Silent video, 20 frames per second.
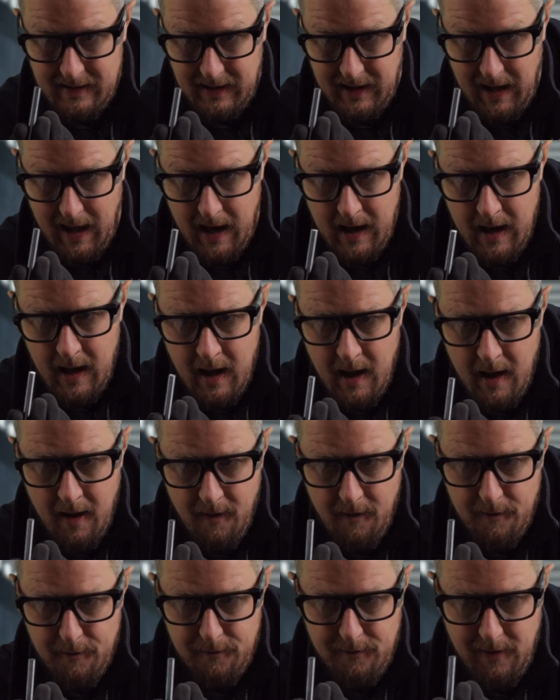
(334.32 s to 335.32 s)
again,
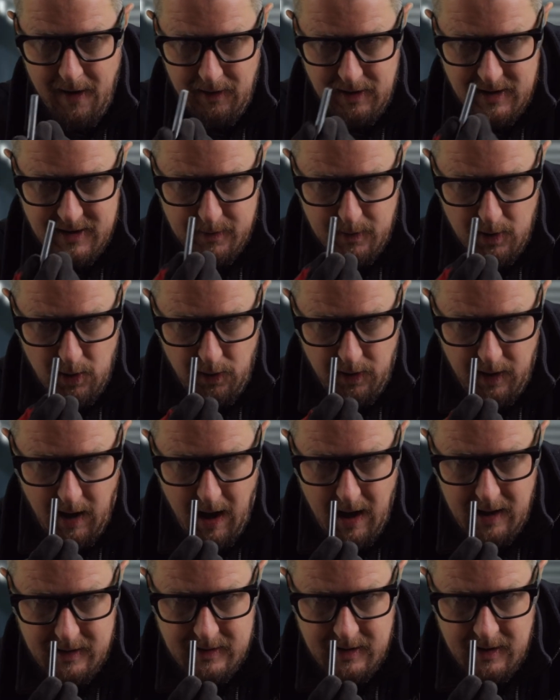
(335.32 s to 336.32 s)
very smooth
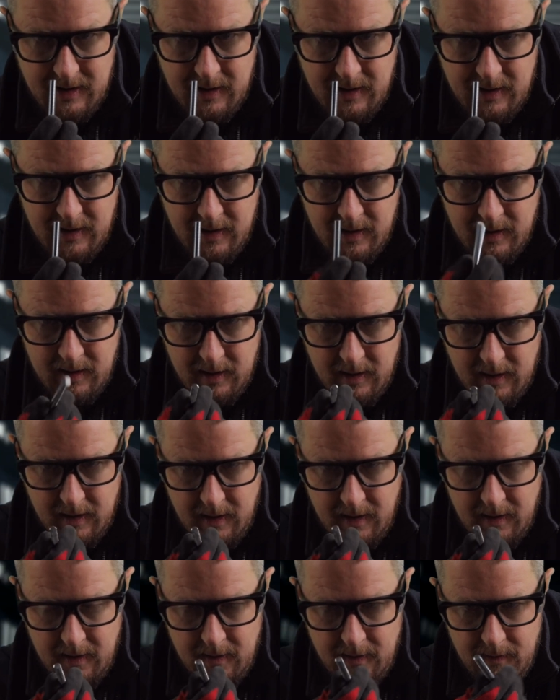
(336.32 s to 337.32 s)
cut,
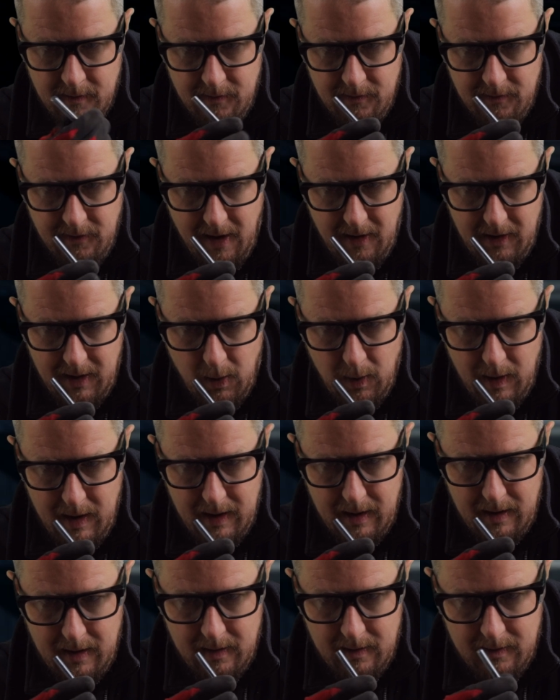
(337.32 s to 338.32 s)
very
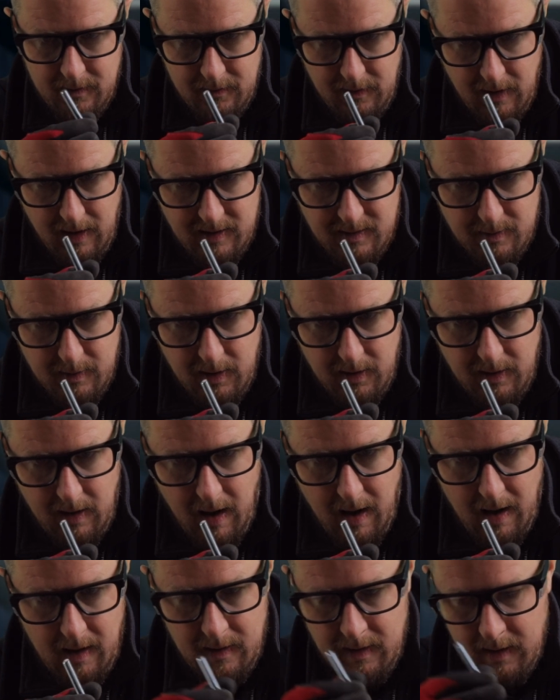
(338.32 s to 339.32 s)
quick, very smooth
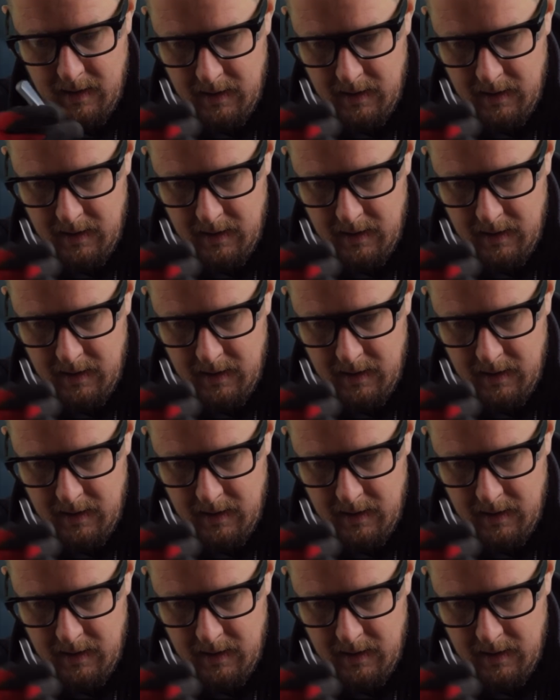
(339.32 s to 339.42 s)
cut.